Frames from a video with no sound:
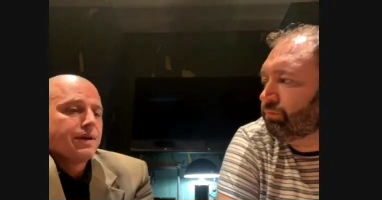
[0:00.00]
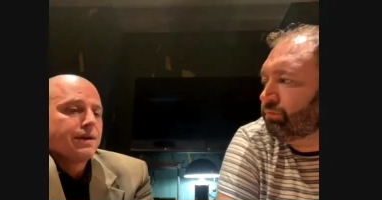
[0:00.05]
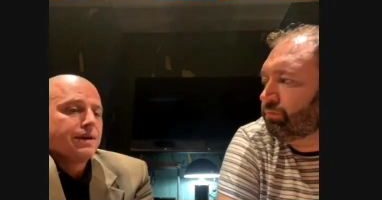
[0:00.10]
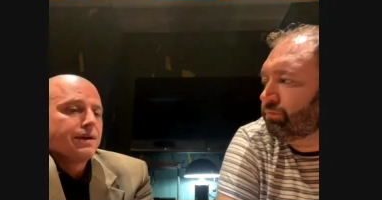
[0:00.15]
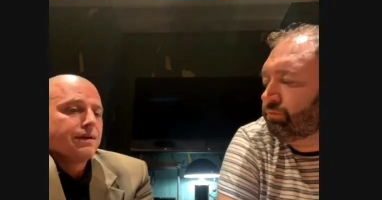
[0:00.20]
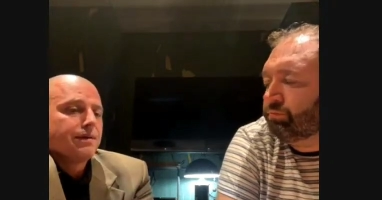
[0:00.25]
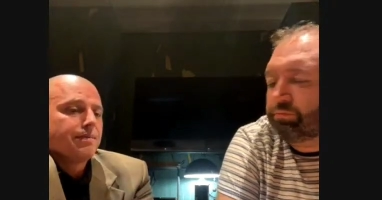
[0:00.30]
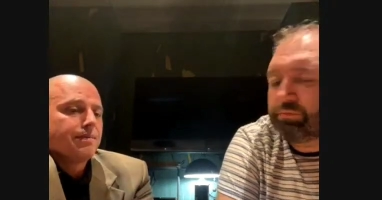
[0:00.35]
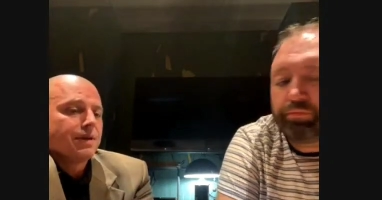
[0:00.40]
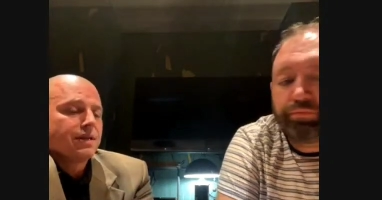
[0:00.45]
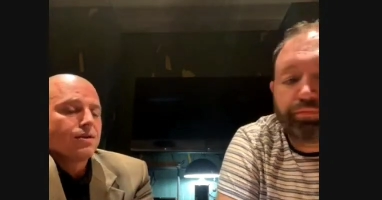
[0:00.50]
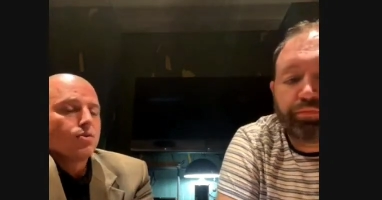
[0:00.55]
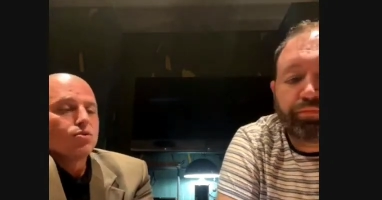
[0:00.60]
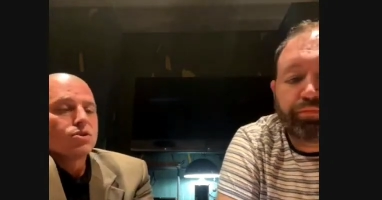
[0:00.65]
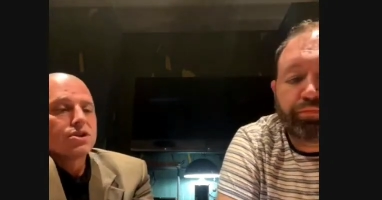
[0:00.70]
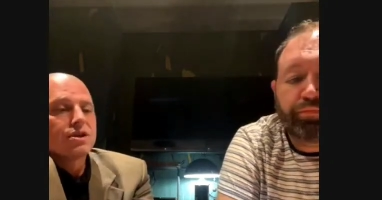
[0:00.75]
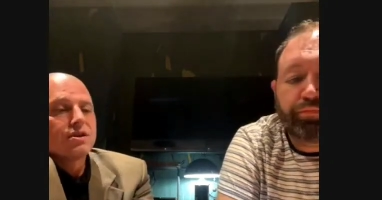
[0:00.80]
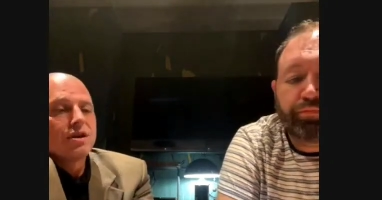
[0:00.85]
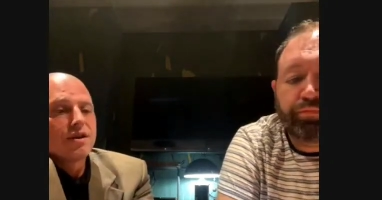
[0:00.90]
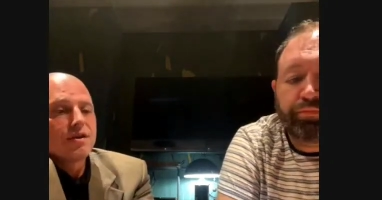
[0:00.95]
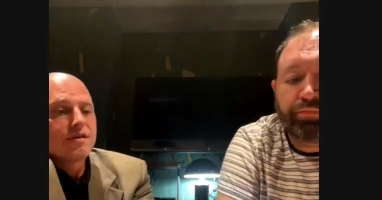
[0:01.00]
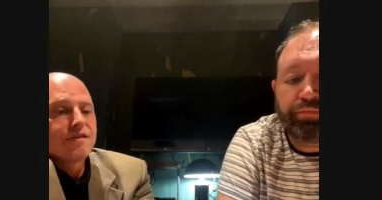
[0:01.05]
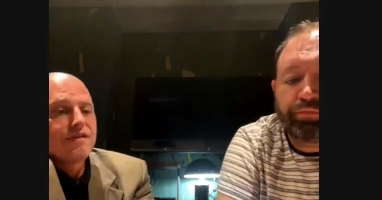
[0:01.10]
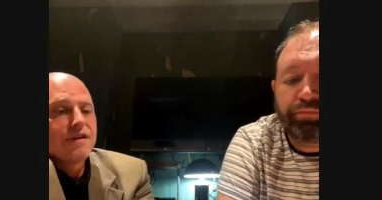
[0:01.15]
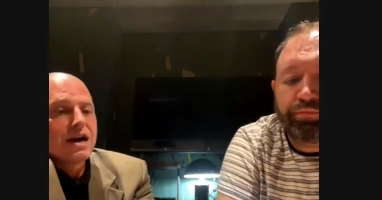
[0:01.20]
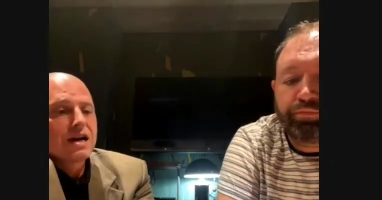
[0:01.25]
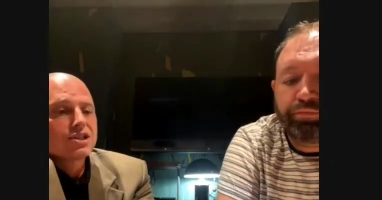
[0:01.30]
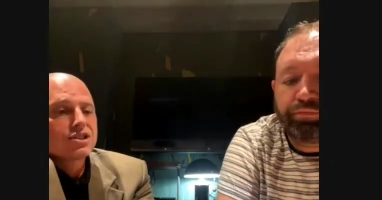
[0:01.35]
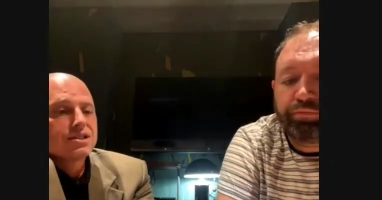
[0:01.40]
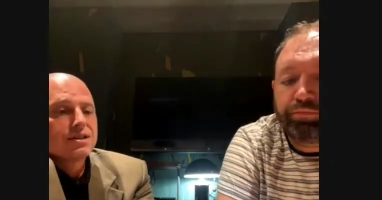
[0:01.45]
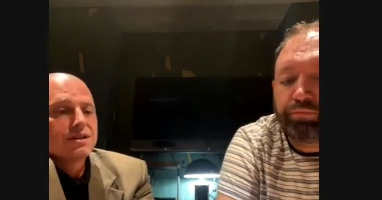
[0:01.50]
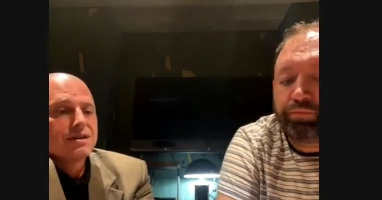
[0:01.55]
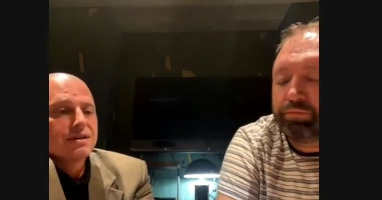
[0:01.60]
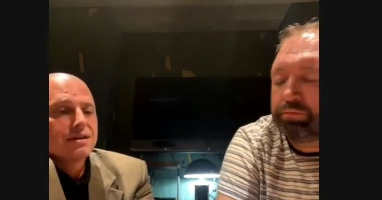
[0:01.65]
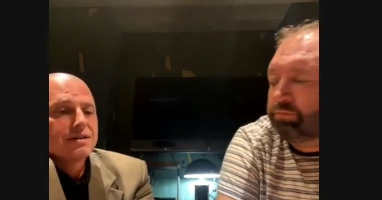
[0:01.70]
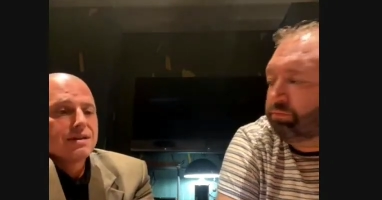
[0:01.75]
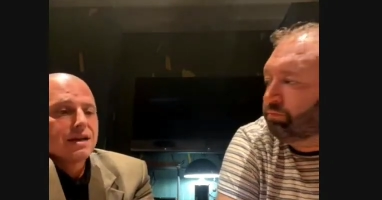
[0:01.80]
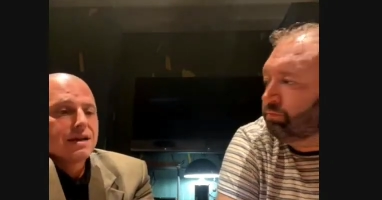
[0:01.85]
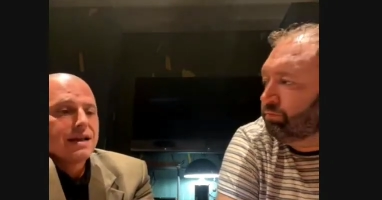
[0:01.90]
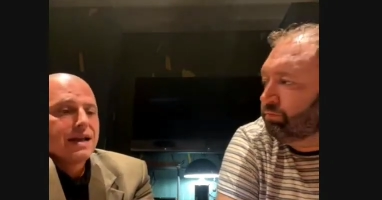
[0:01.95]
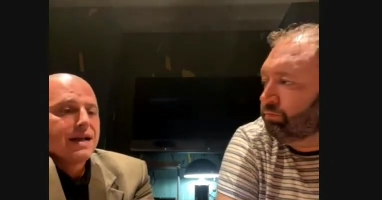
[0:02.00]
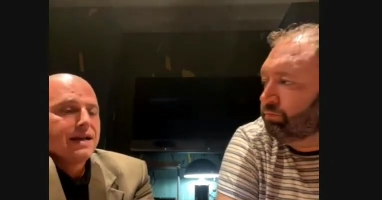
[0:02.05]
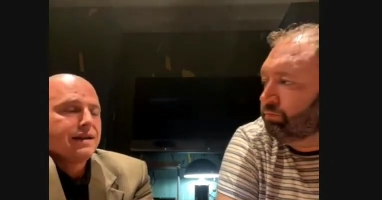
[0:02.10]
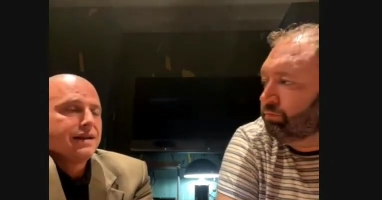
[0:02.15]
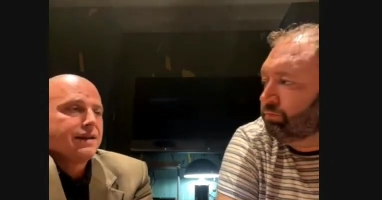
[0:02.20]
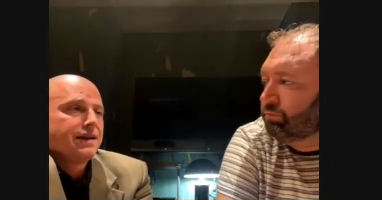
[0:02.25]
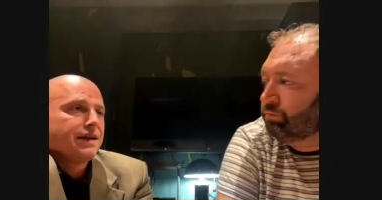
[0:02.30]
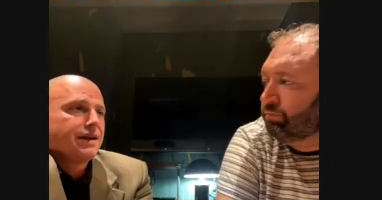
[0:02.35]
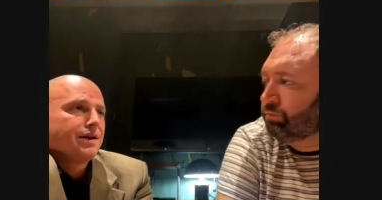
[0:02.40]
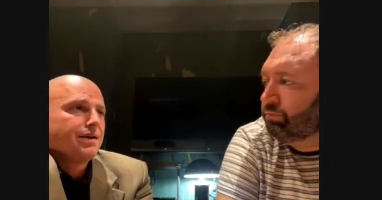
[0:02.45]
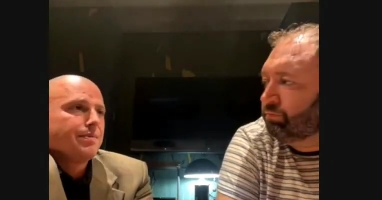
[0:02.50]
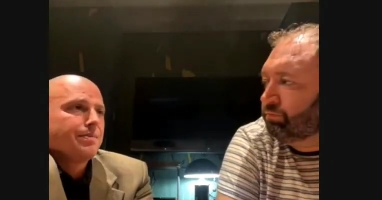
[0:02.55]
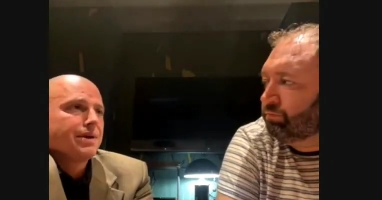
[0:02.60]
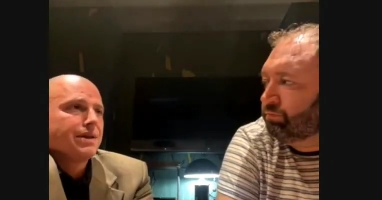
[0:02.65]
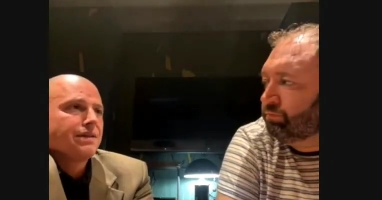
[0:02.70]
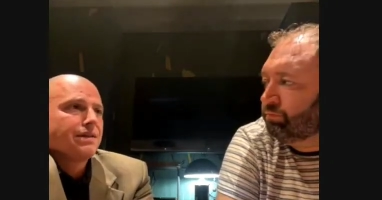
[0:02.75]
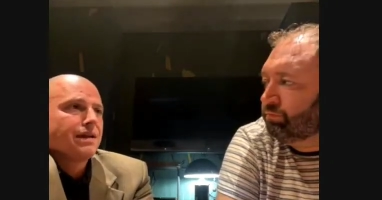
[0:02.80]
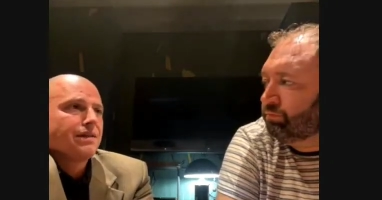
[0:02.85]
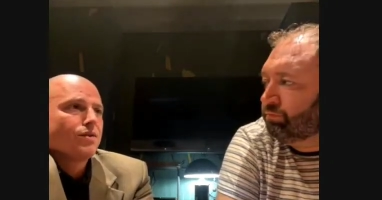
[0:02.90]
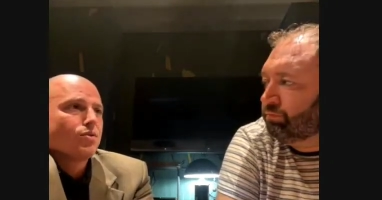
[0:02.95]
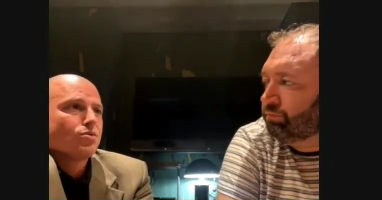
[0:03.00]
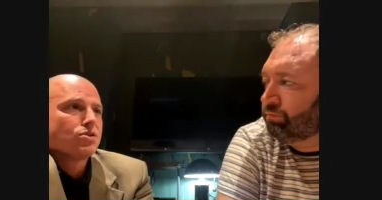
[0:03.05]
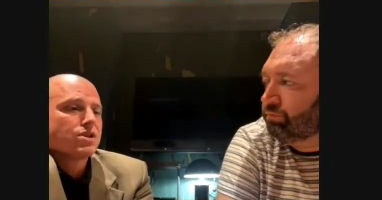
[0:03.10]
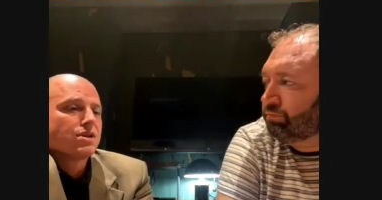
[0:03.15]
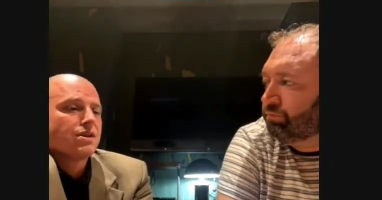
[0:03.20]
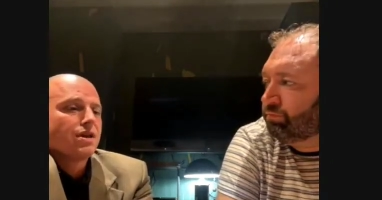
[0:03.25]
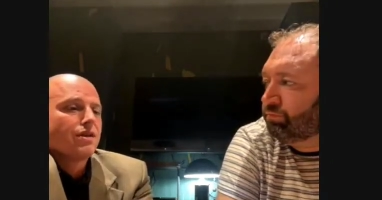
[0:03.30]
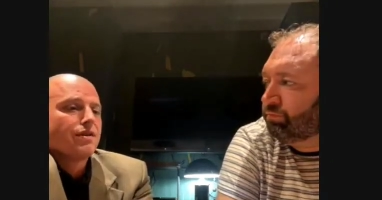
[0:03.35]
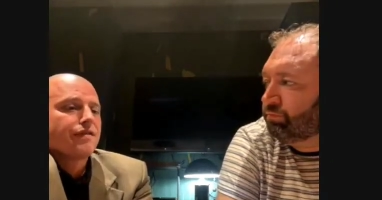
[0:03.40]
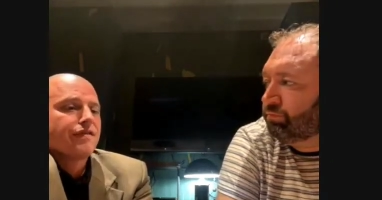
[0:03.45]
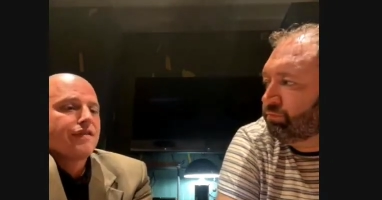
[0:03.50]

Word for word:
Speaker 1: and but there was another faction that hated him, and then there was another